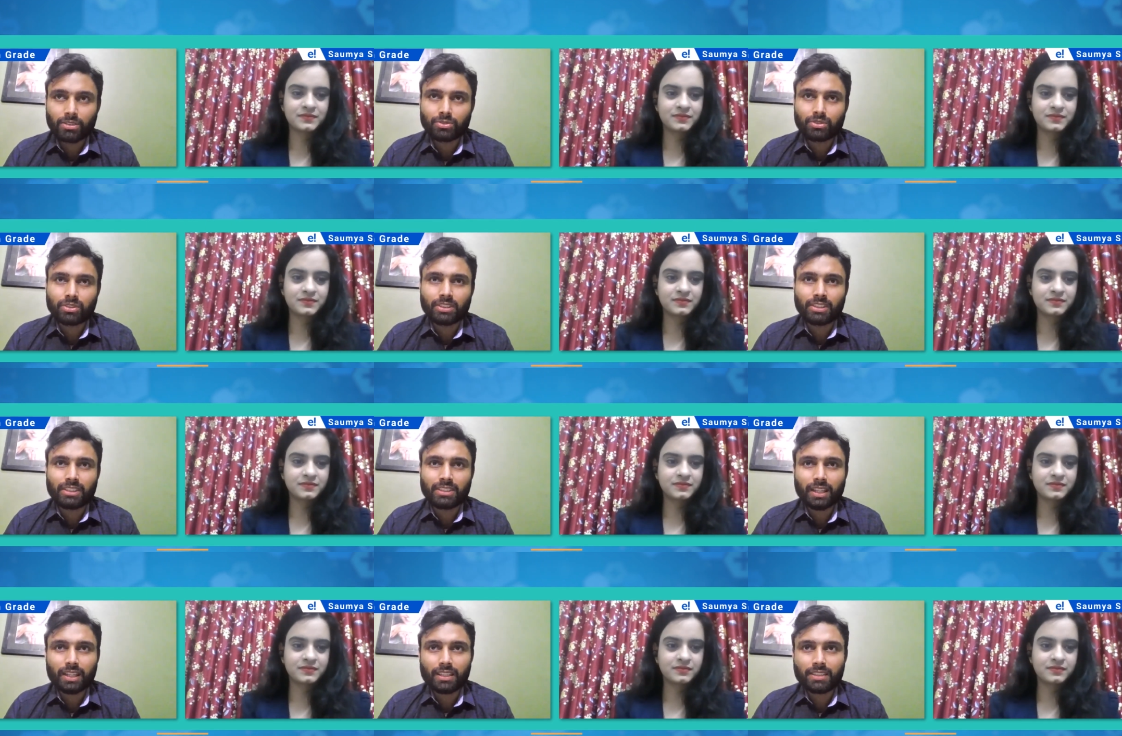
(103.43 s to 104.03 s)
Speaker 1: So
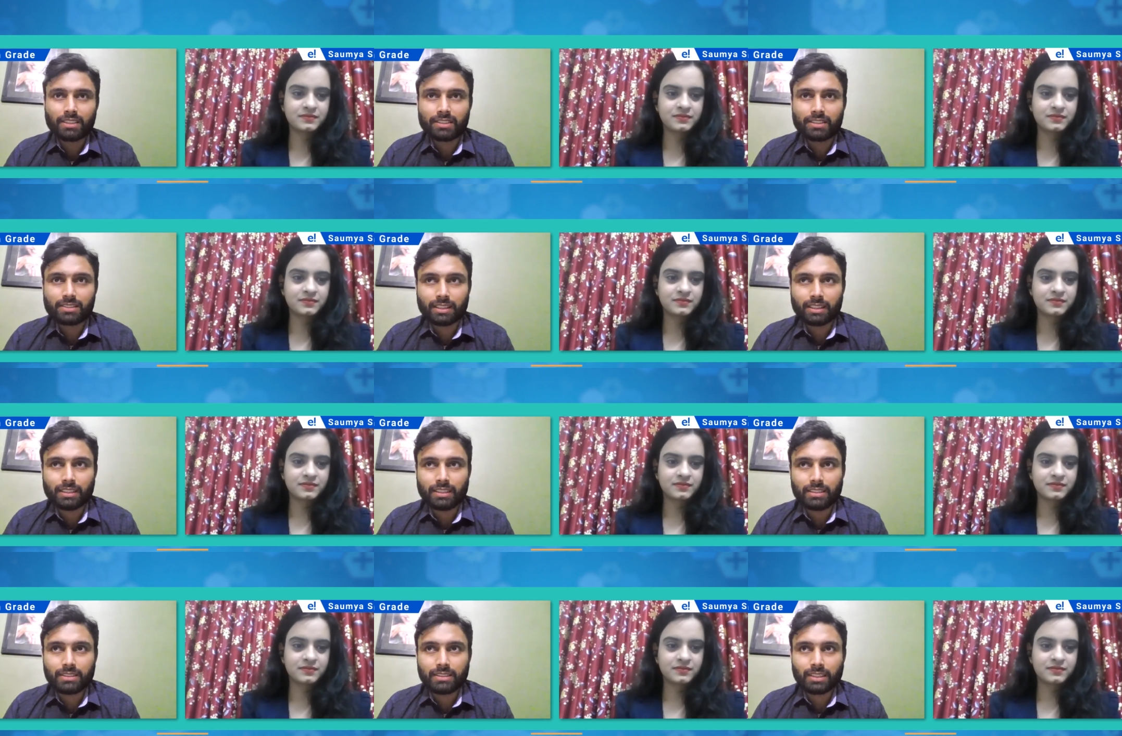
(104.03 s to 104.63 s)
these are the
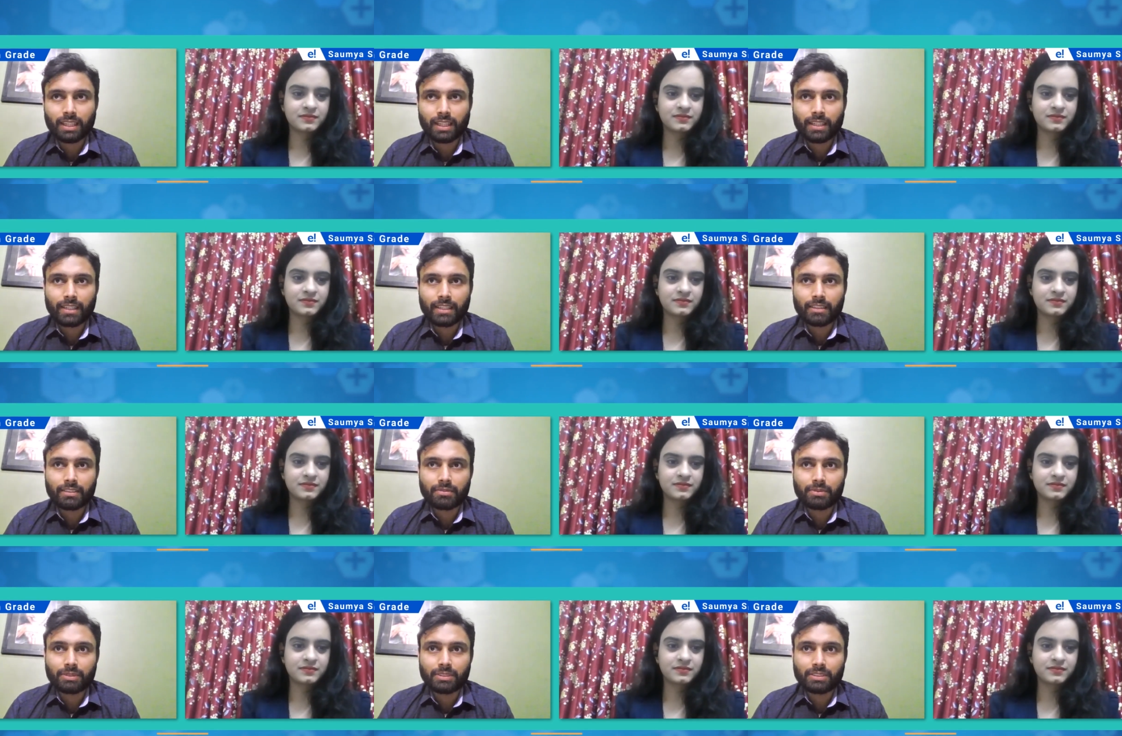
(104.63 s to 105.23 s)
skills I
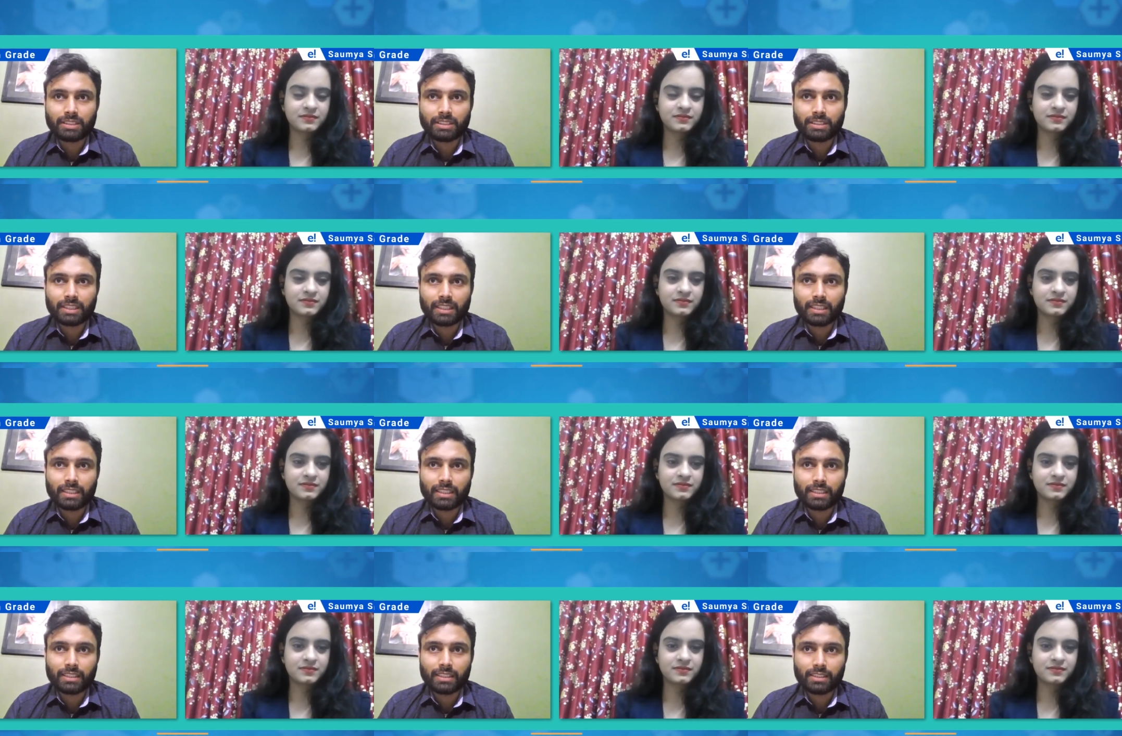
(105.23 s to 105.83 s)
have
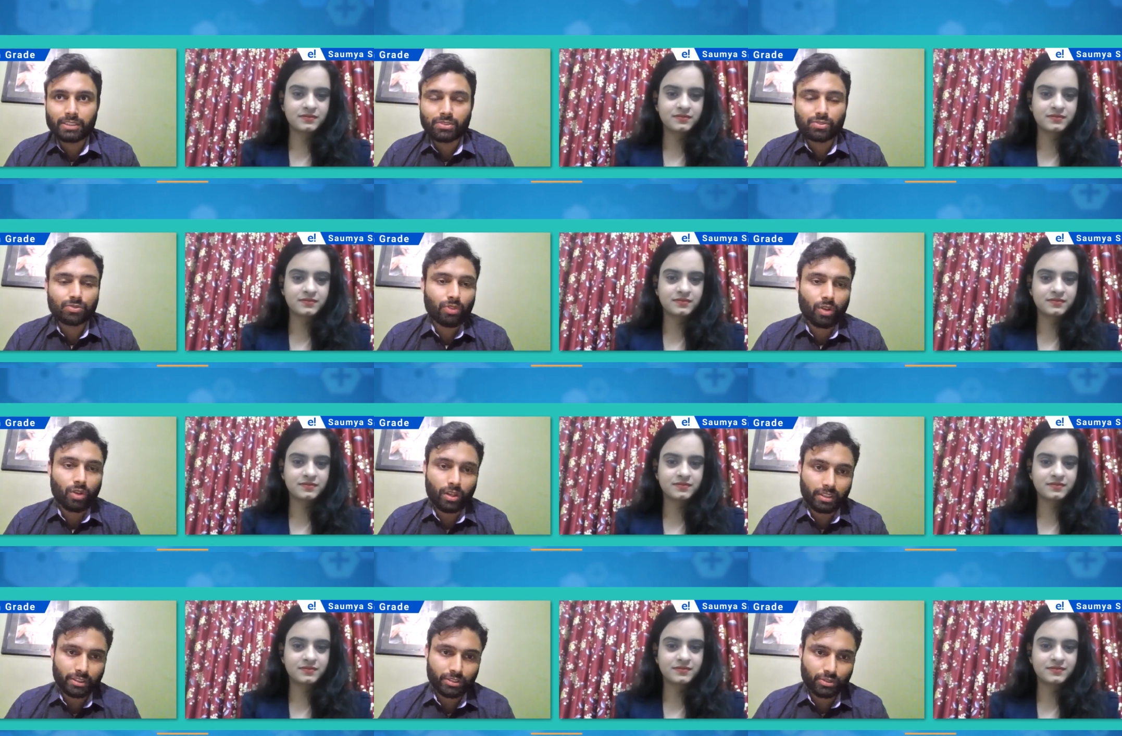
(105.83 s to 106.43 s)
basically
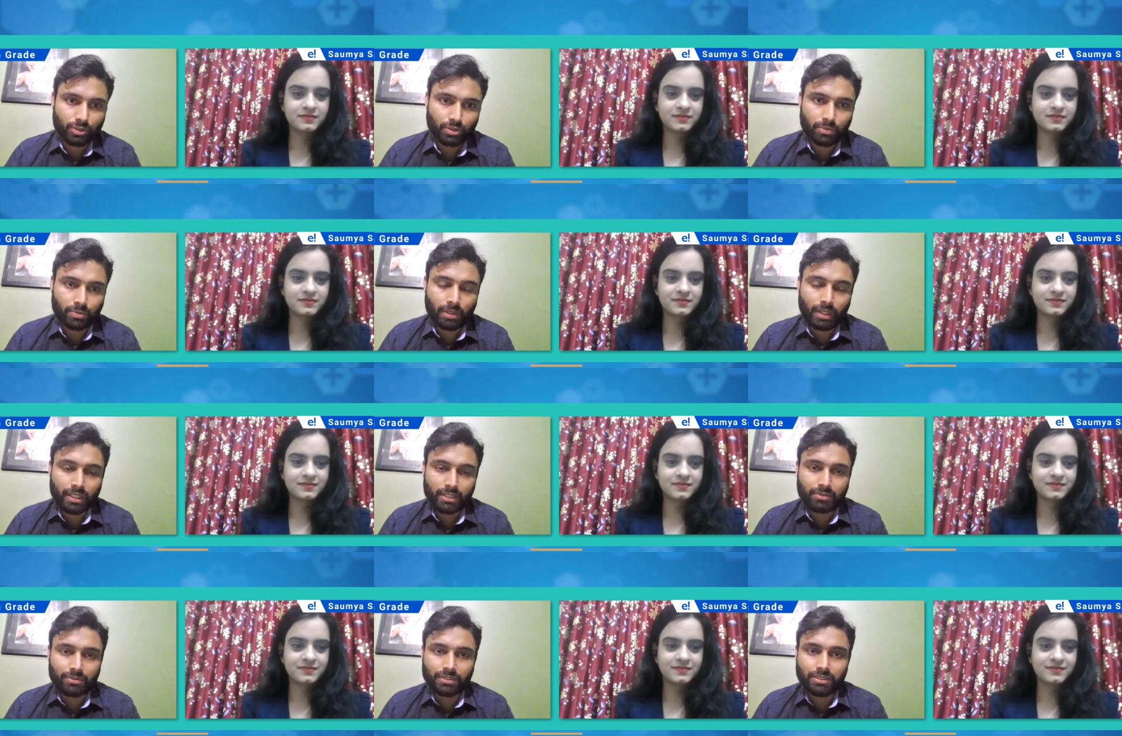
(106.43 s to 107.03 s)
strong into a
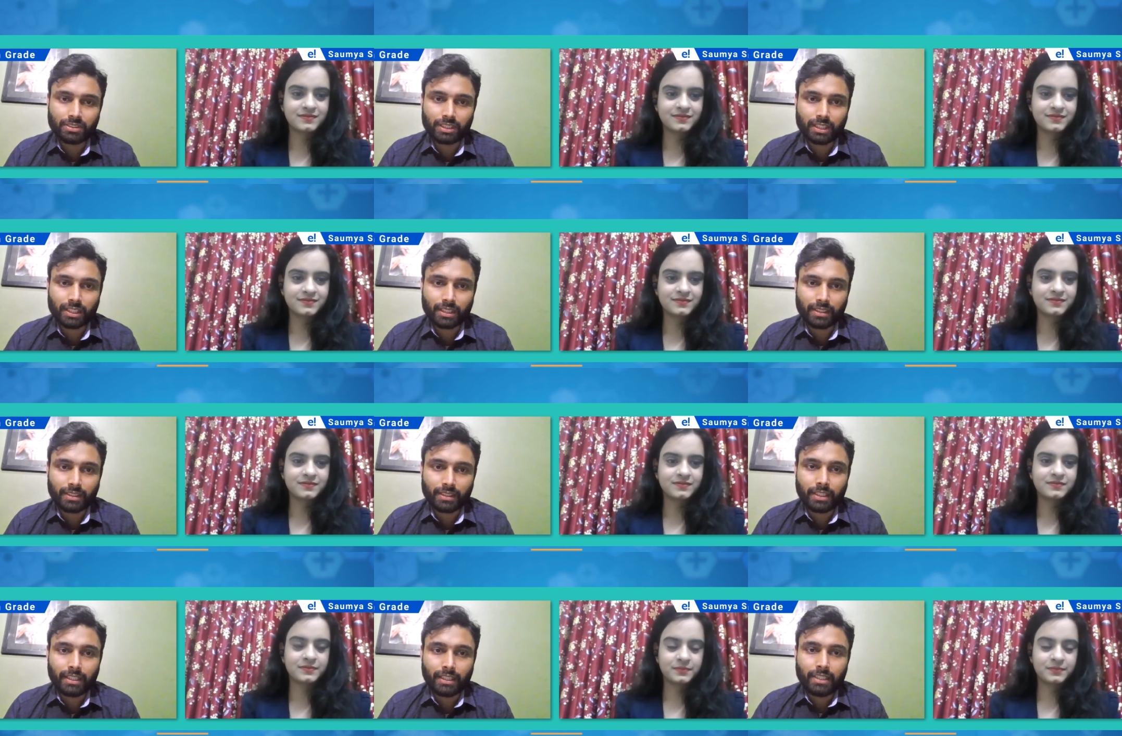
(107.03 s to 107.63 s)
part once I